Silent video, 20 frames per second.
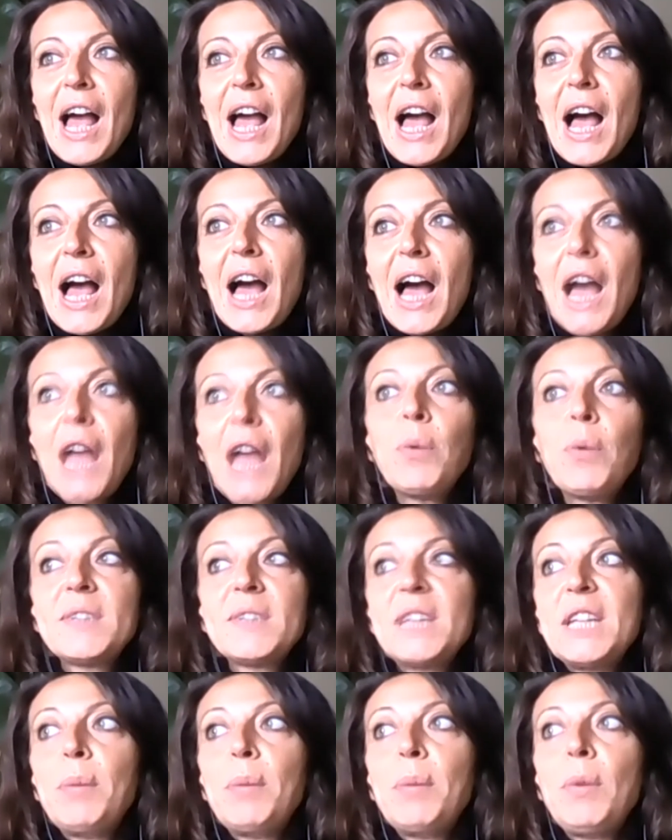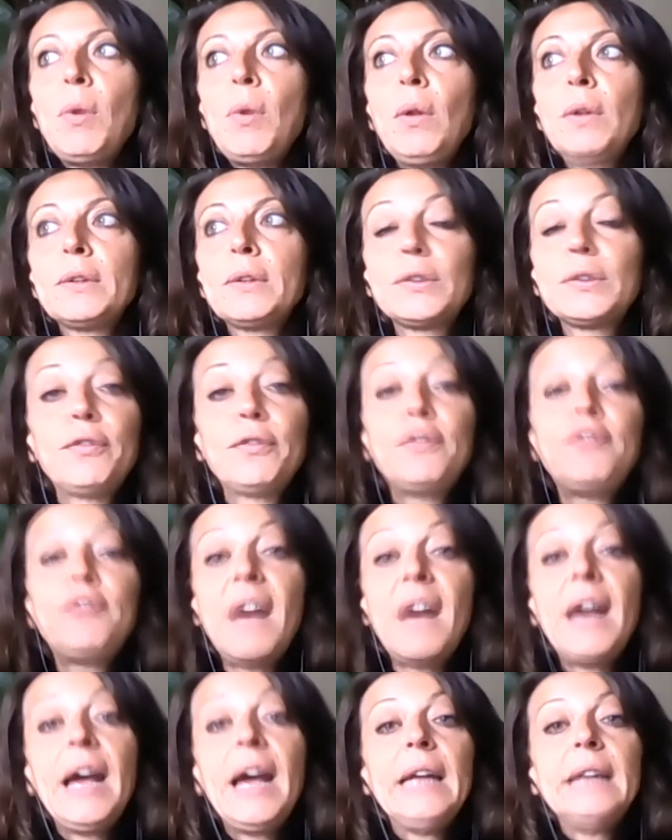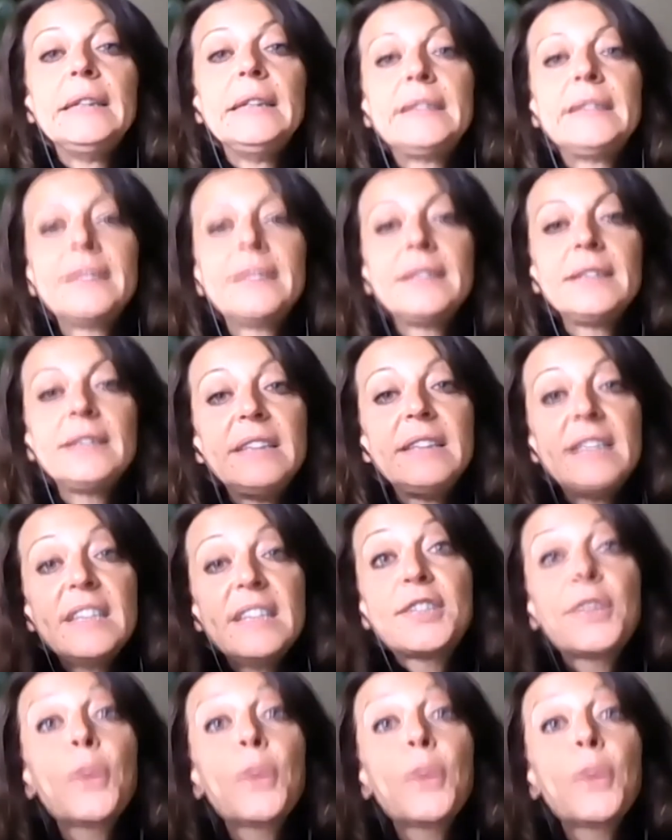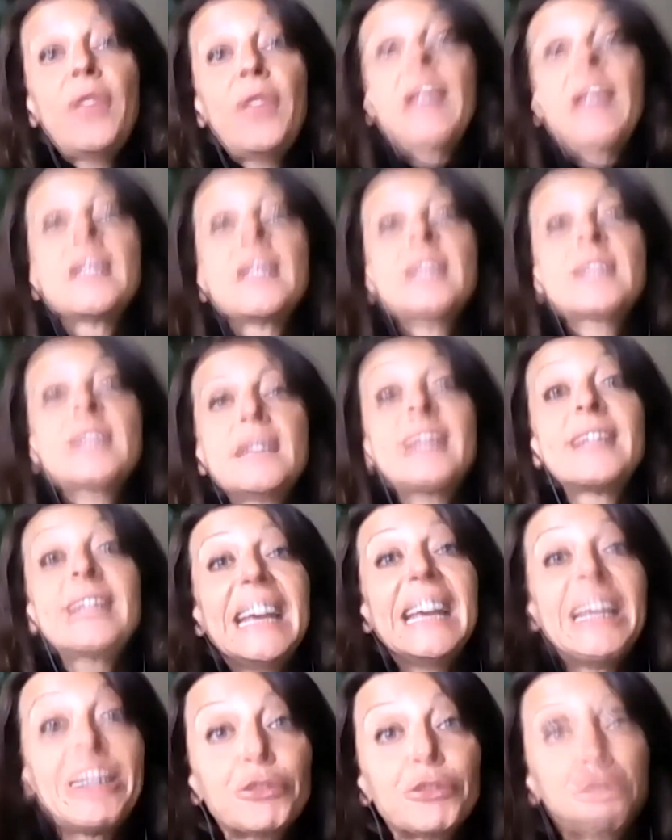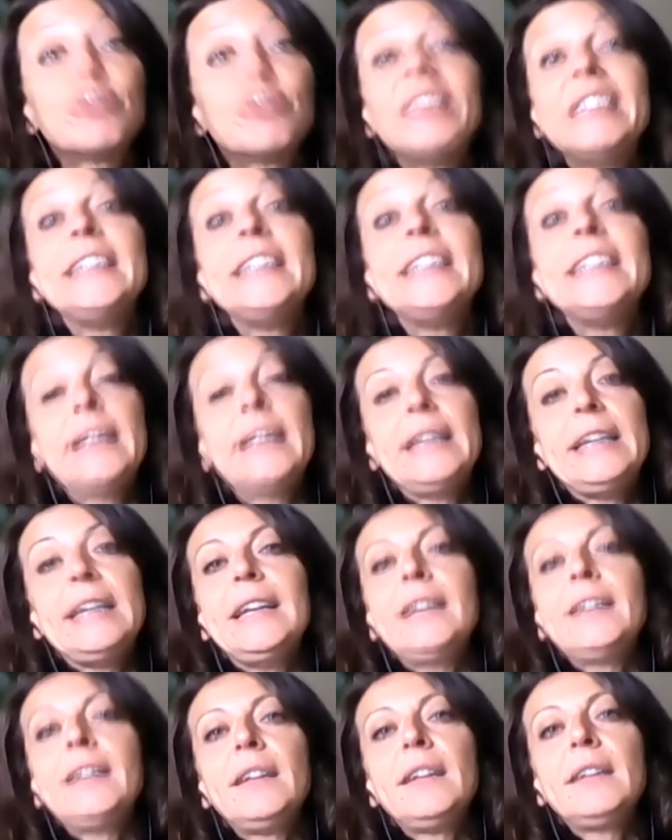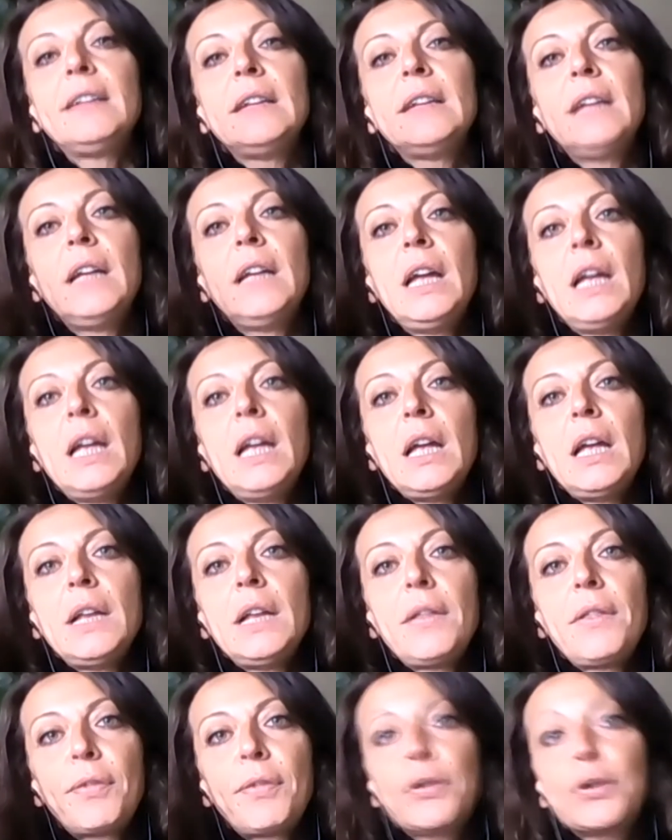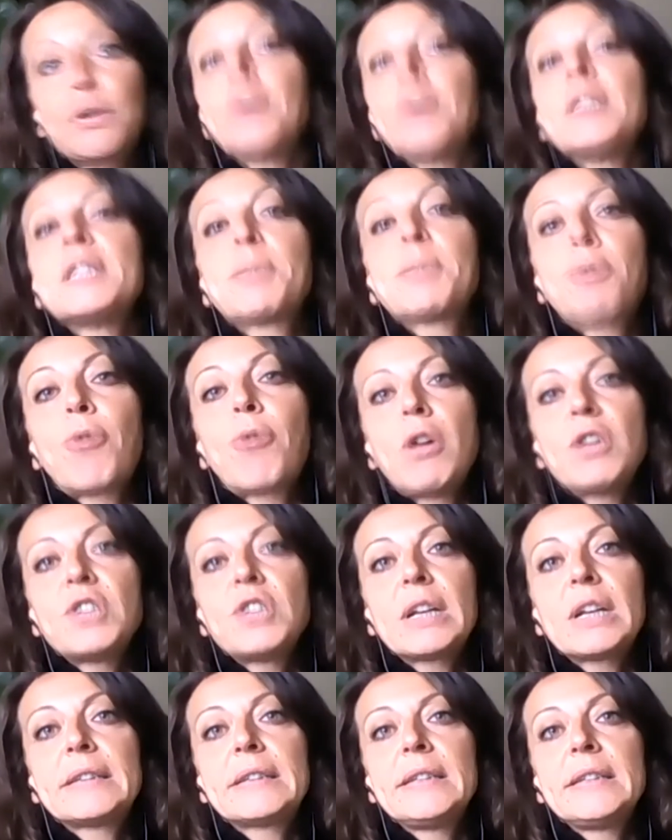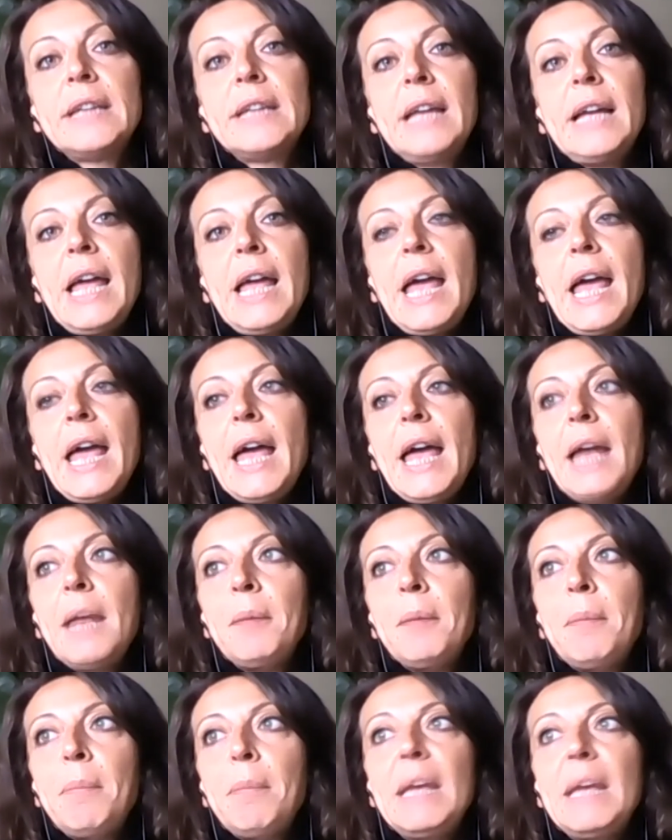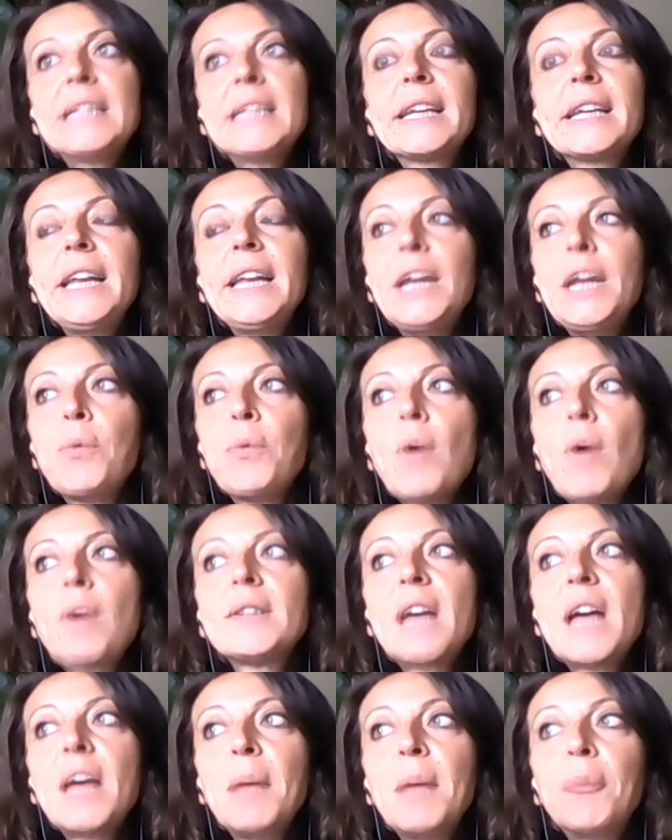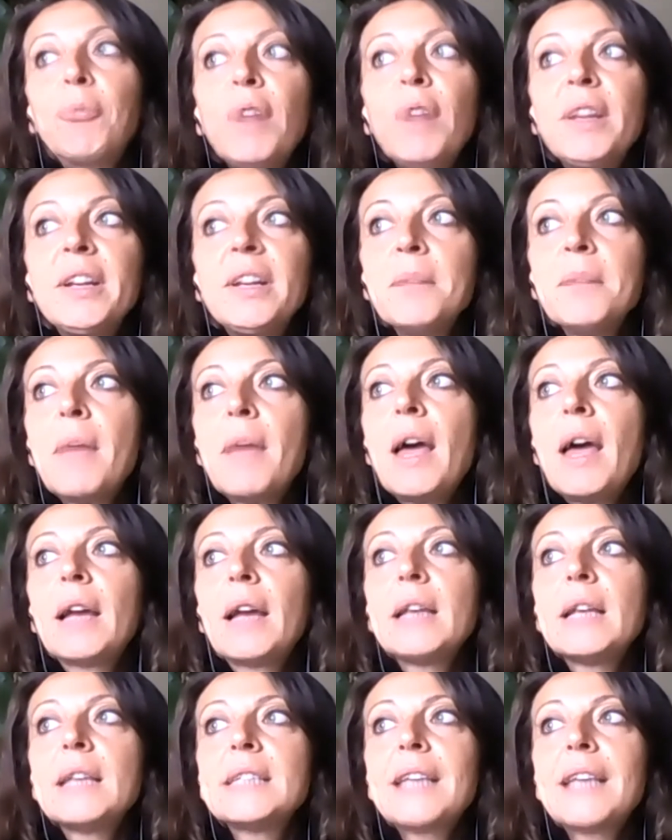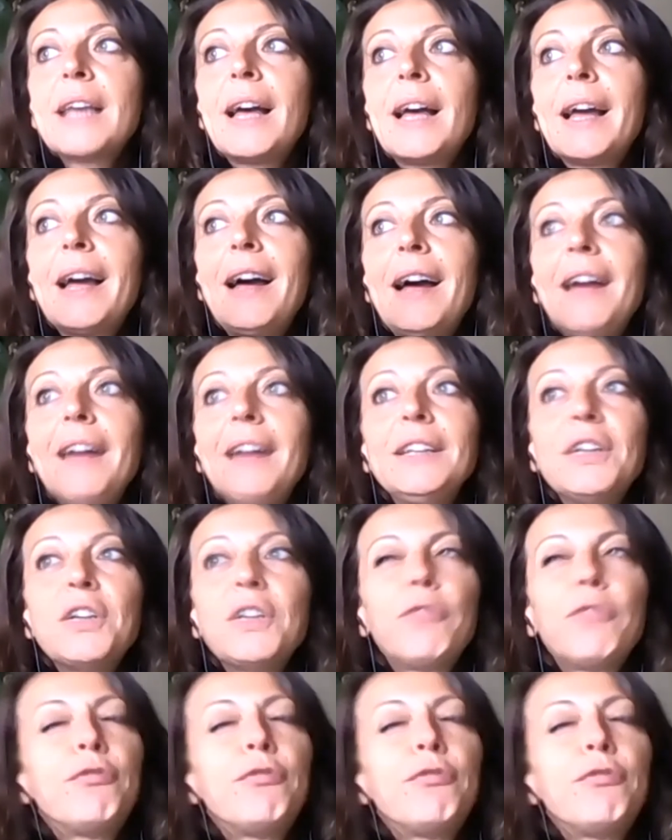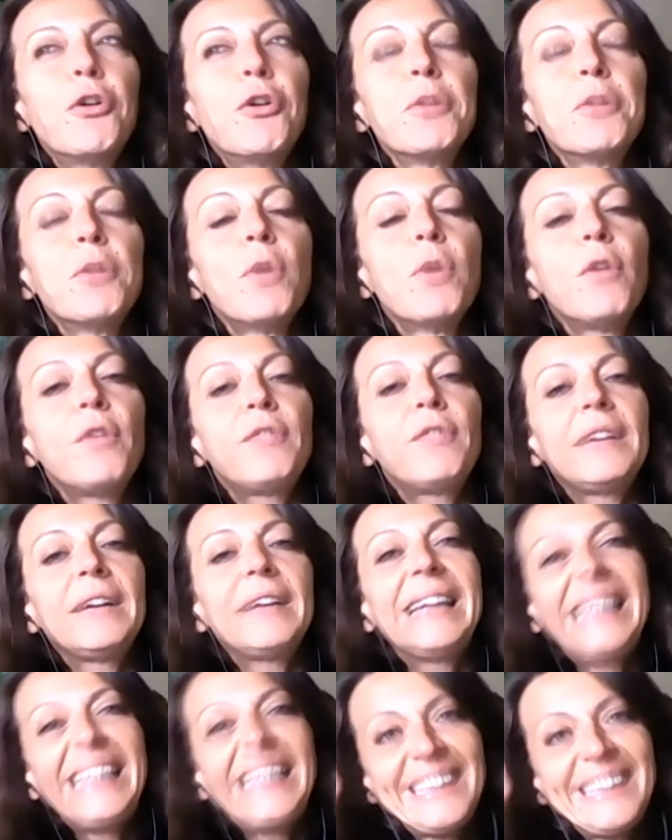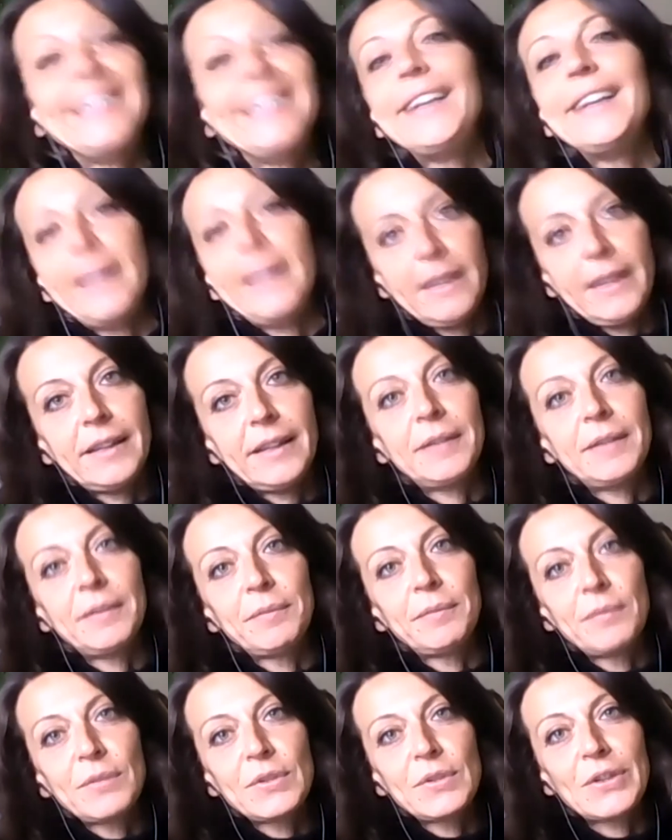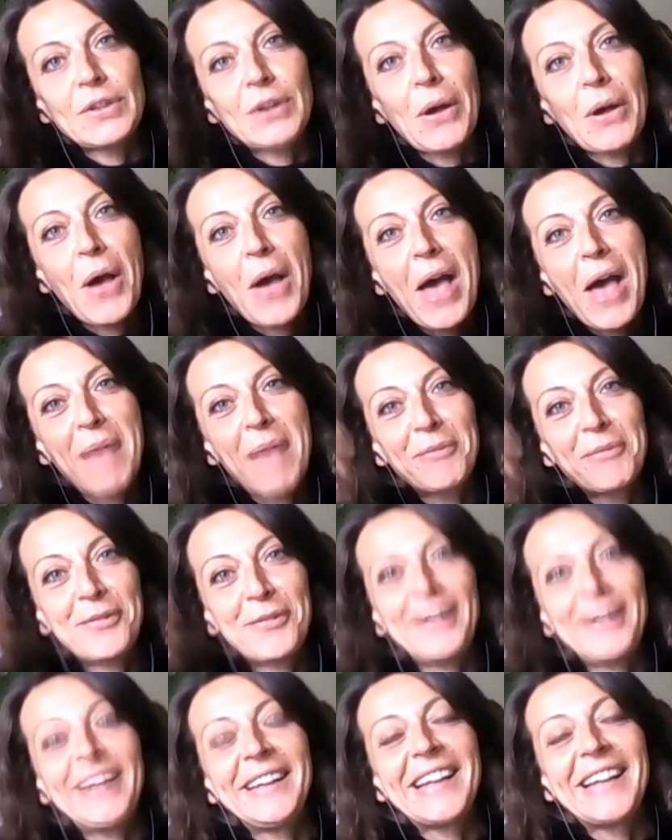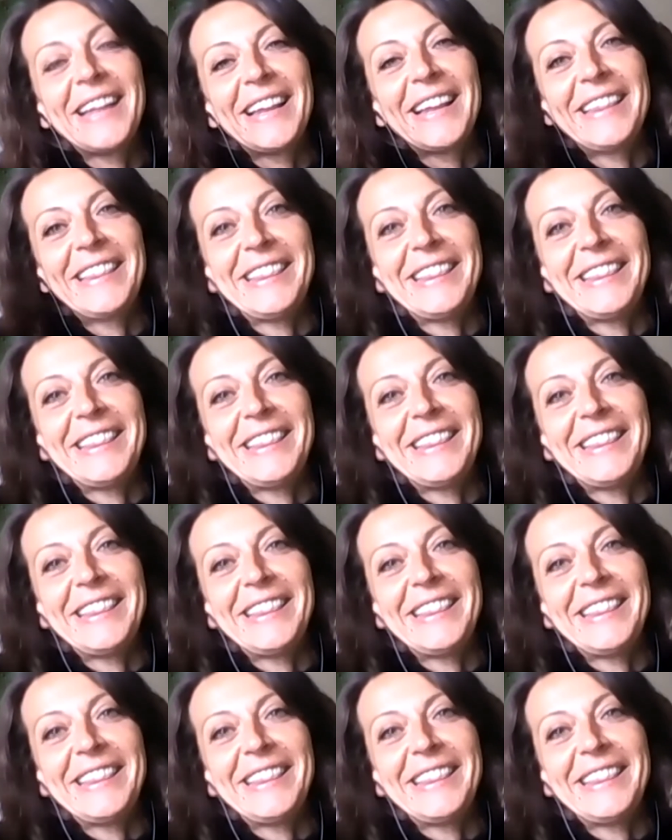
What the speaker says: I was able to find these two things that I really needed through this project. And basically, what I'm bringing back is a kind of form of healing. So I'm feeling that